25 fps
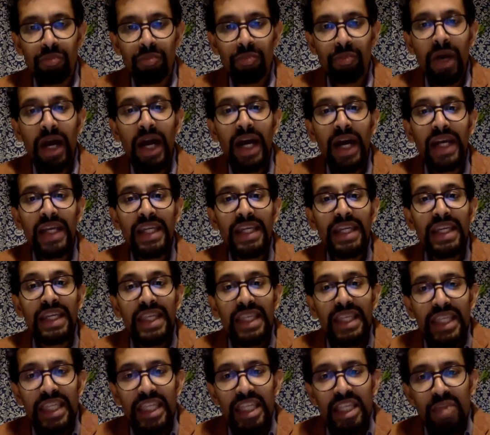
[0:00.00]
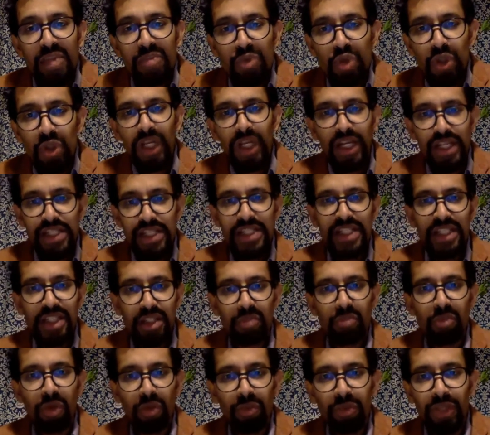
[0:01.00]
by immunizing
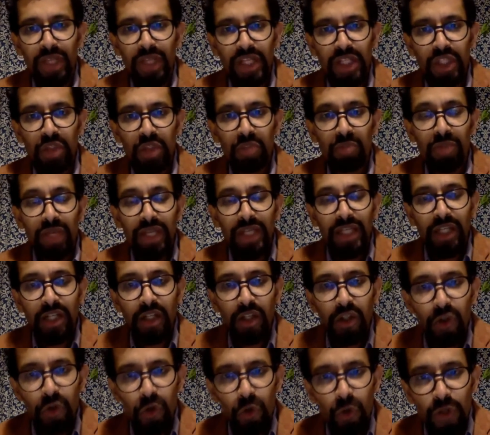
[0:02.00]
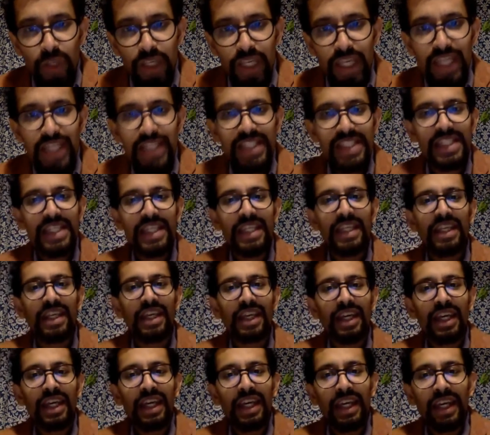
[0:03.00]
the population, by creating
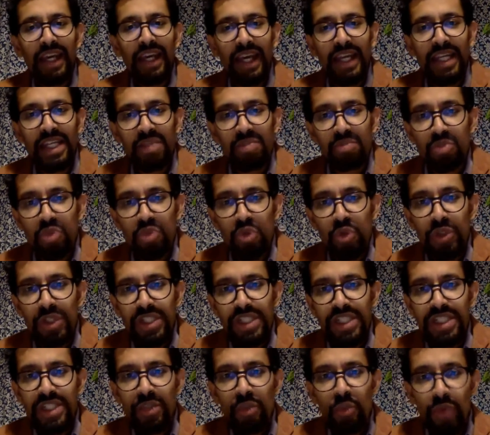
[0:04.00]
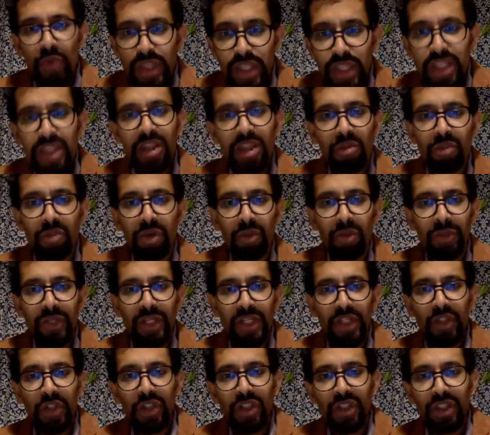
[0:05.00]
an immunity within the
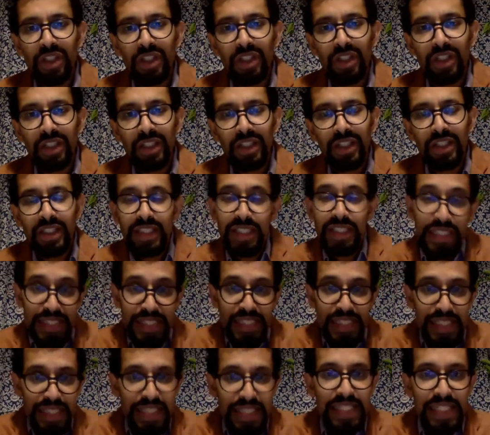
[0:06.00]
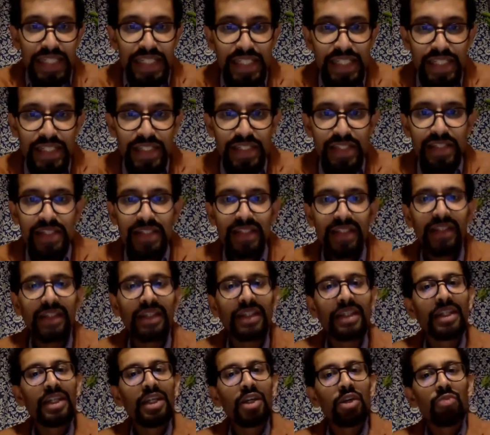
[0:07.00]
population. They did this
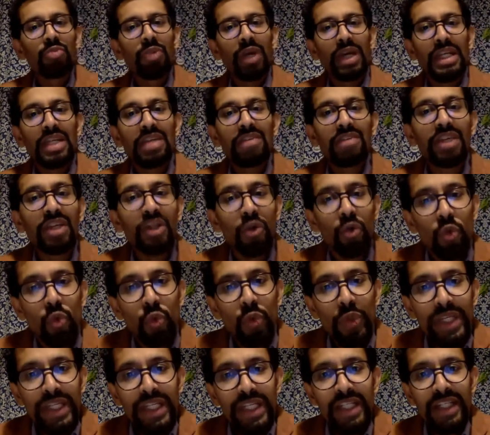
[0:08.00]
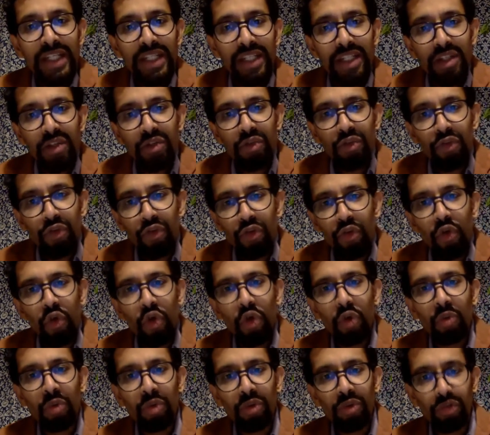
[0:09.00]
by giving a weakened
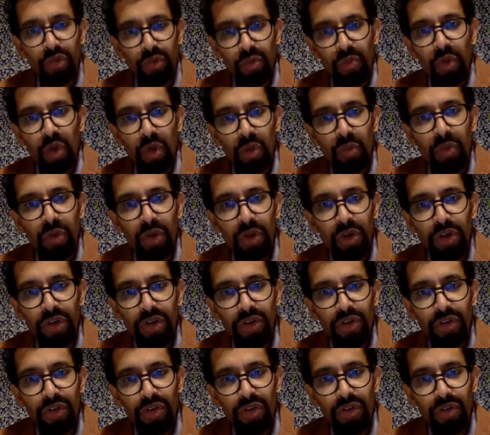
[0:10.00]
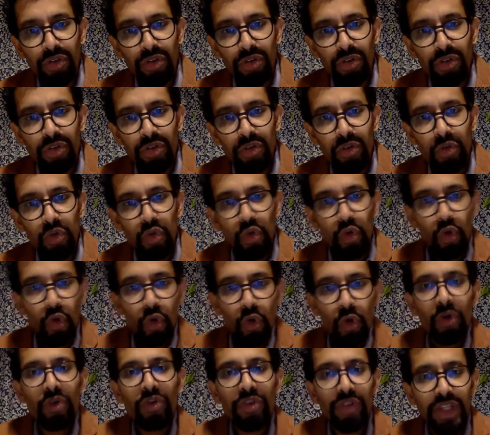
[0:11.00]
form of smallpox to
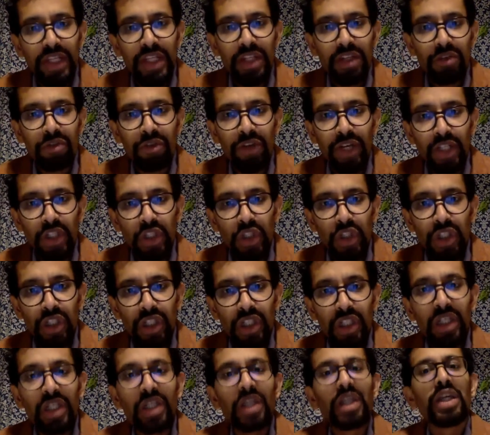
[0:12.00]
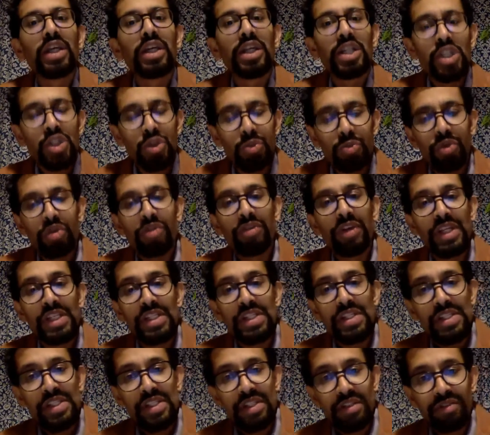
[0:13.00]
cause an infection to
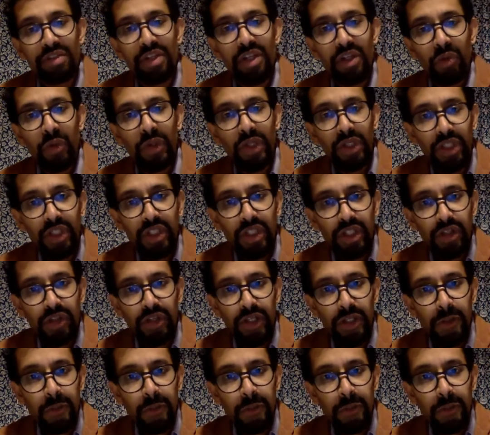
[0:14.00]
prevent a severe one occurring.